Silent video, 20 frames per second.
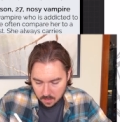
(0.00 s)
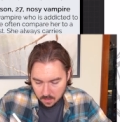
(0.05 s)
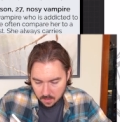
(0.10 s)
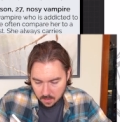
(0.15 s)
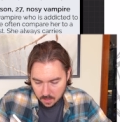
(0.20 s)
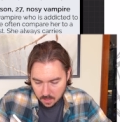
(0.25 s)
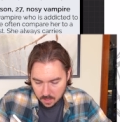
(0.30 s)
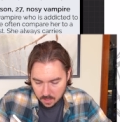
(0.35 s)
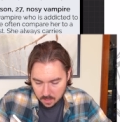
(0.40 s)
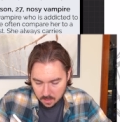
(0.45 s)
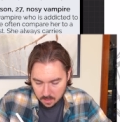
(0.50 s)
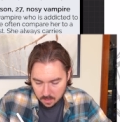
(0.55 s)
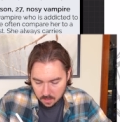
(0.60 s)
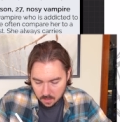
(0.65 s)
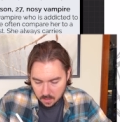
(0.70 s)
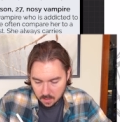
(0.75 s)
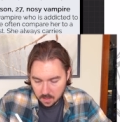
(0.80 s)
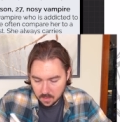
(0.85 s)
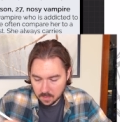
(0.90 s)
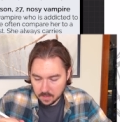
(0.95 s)
And
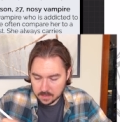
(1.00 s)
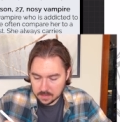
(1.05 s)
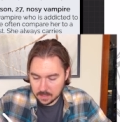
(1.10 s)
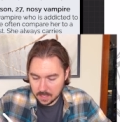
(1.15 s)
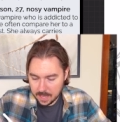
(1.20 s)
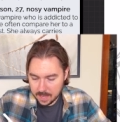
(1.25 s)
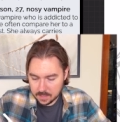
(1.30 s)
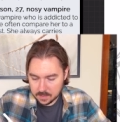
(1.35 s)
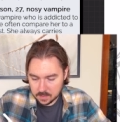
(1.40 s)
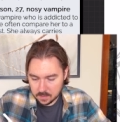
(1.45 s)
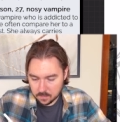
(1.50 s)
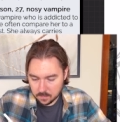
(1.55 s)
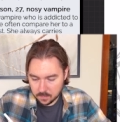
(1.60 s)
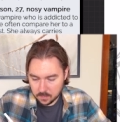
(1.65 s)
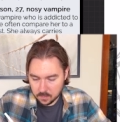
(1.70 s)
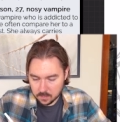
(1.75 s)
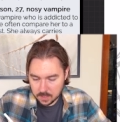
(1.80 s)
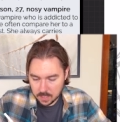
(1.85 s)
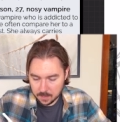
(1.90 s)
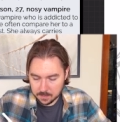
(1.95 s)
in these last
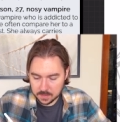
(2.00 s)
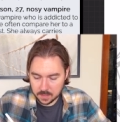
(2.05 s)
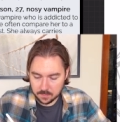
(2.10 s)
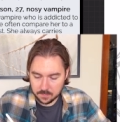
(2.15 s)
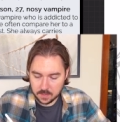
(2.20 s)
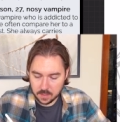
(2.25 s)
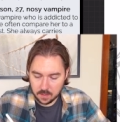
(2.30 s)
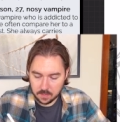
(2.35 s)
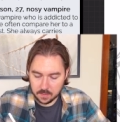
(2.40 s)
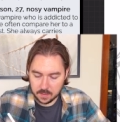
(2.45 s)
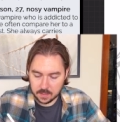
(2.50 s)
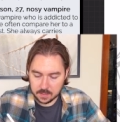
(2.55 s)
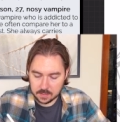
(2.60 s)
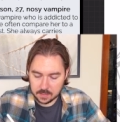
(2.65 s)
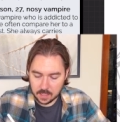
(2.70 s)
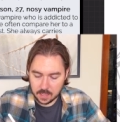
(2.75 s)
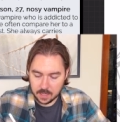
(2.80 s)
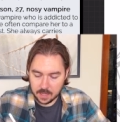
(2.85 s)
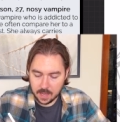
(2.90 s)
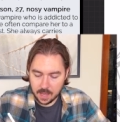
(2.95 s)
few times I've done this,
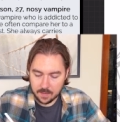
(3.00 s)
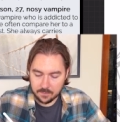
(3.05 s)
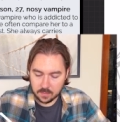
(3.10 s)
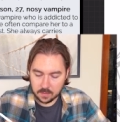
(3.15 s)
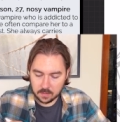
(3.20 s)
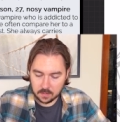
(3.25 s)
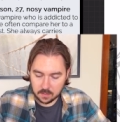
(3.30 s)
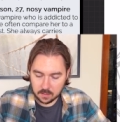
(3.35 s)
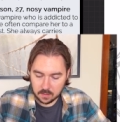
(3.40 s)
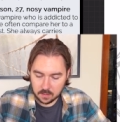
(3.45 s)
I haven't